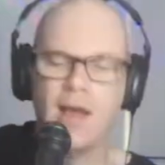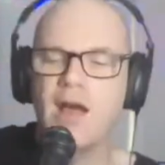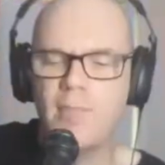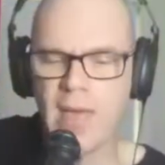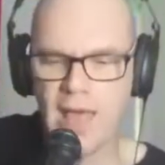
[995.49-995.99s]

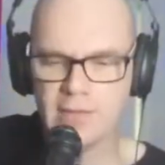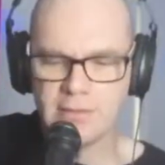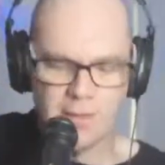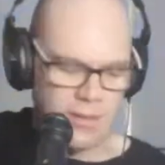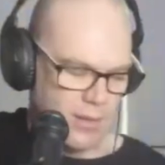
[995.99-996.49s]
A
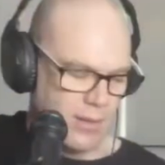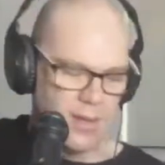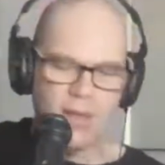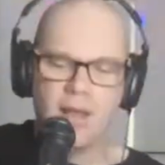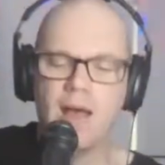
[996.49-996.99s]
bounce,
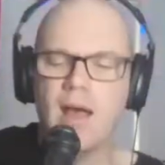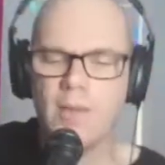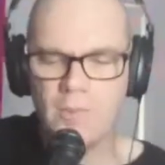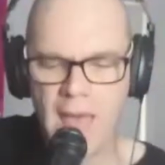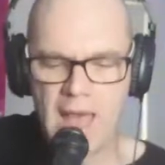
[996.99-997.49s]

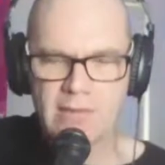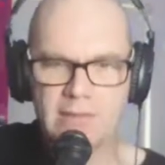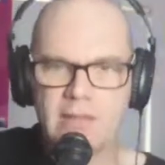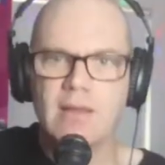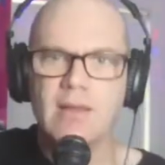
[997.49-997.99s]
a
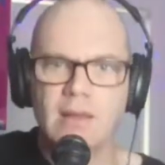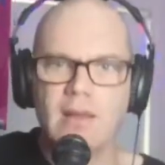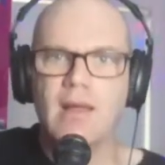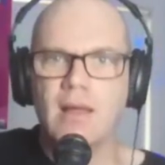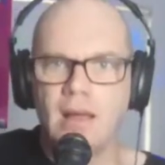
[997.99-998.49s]
bounce,
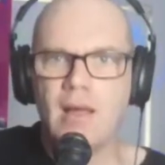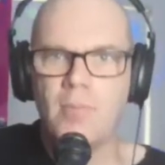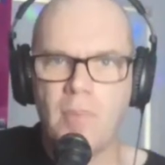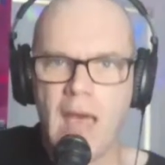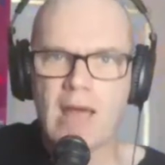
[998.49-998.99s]

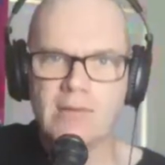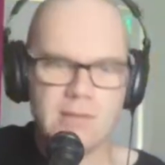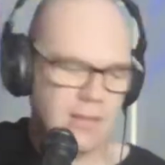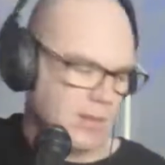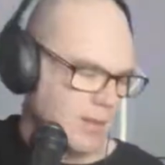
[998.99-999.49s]
bounce,